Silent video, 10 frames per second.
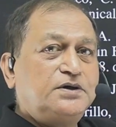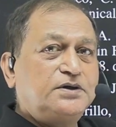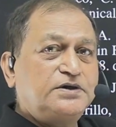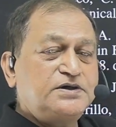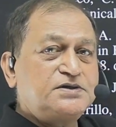
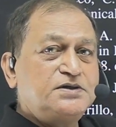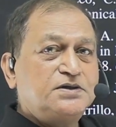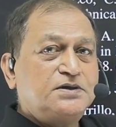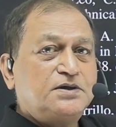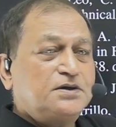this
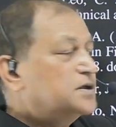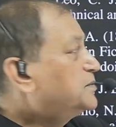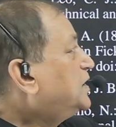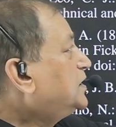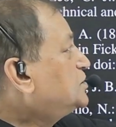
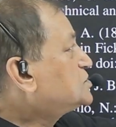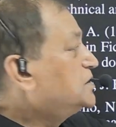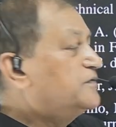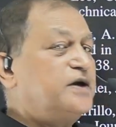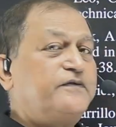by
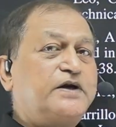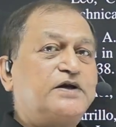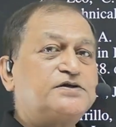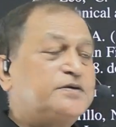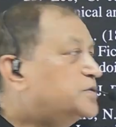using
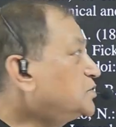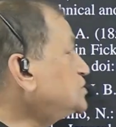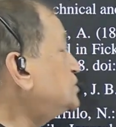YY- approach.